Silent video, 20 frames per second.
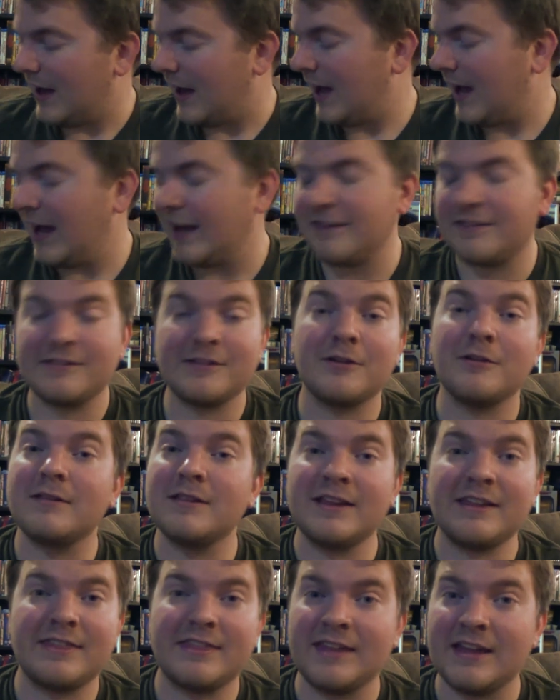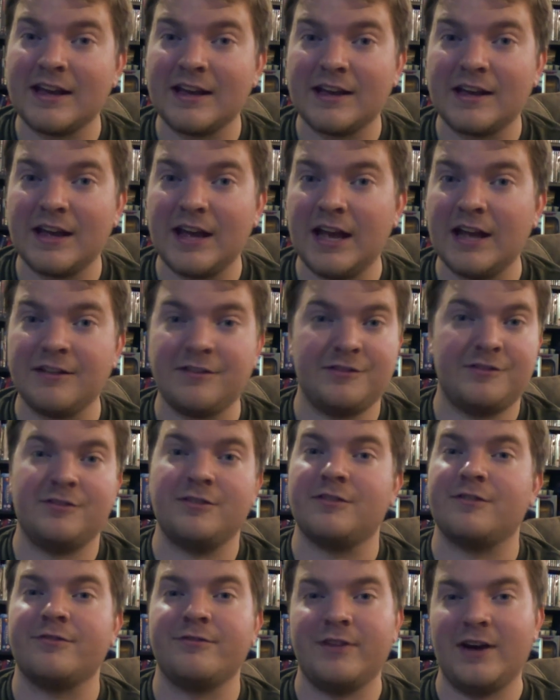I certainly think it's
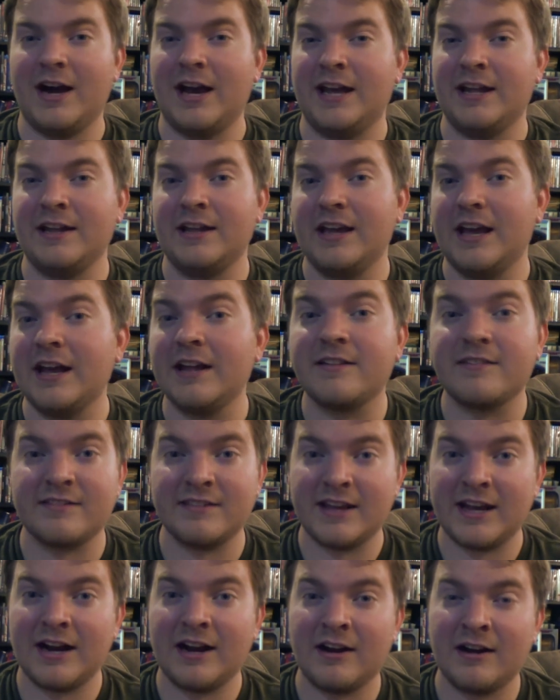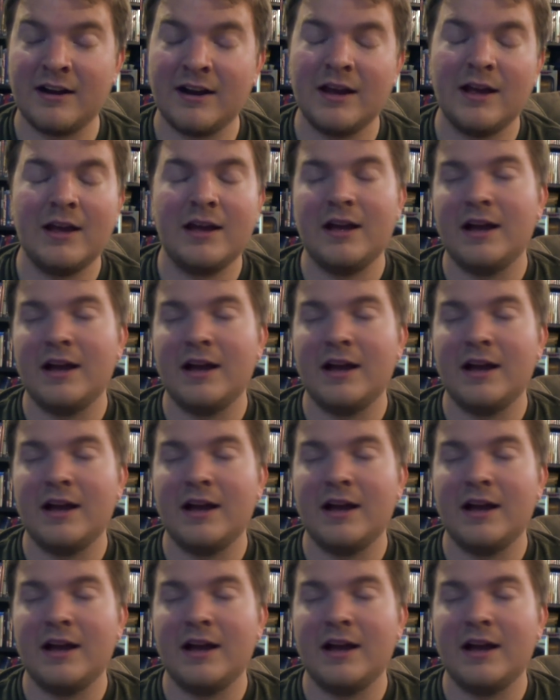just fine. It's there.